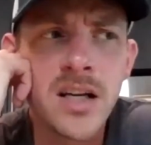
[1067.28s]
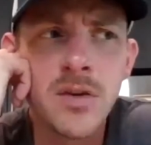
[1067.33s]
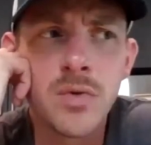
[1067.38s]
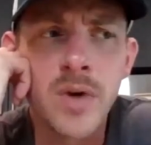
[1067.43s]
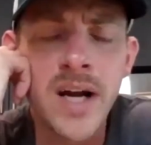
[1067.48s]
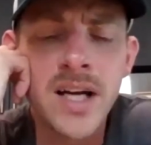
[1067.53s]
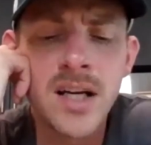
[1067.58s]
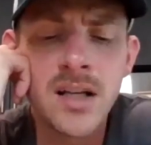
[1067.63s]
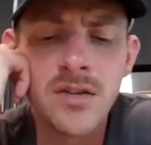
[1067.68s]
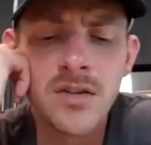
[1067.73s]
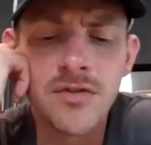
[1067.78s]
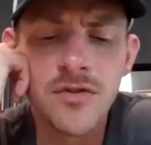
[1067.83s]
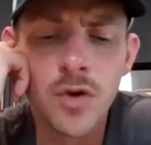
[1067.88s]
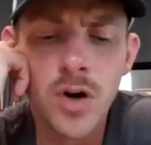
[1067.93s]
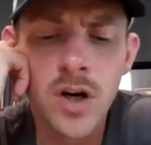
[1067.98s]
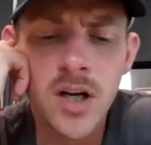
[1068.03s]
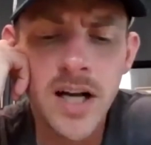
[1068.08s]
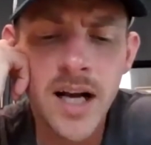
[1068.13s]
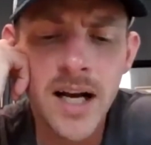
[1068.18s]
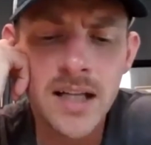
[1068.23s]
any rain in the
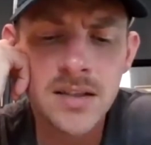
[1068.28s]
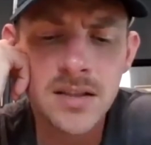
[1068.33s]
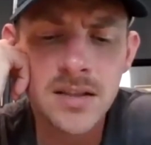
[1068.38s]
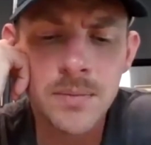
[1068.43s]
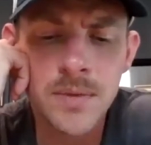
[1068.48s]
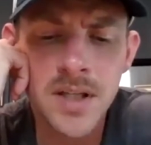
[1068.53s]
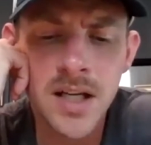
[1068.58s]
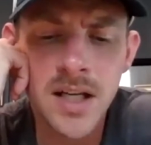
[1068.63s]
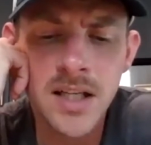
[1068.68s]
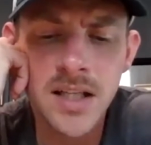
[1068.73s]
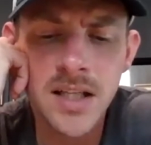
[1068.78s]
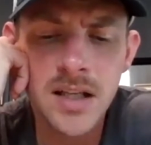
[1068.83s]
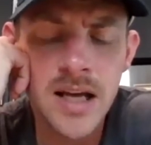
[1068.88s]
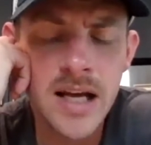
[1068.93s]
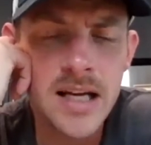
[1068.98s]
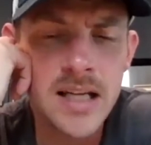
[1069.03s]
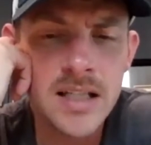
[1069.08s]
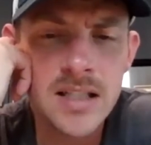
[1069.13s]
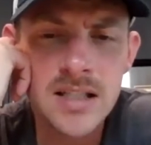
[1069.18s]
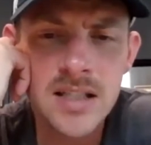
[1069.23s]
forecast? I mean,
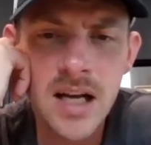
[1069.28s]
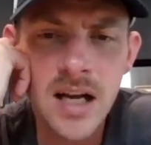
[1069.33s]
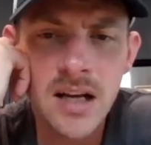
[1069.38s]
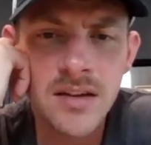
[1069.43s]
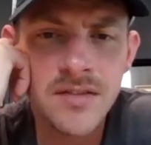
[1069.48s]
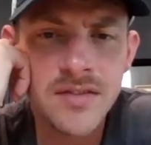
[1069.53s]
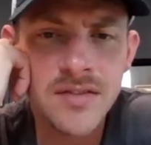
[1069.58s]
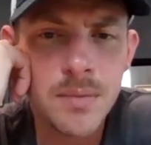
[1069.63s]
any side of it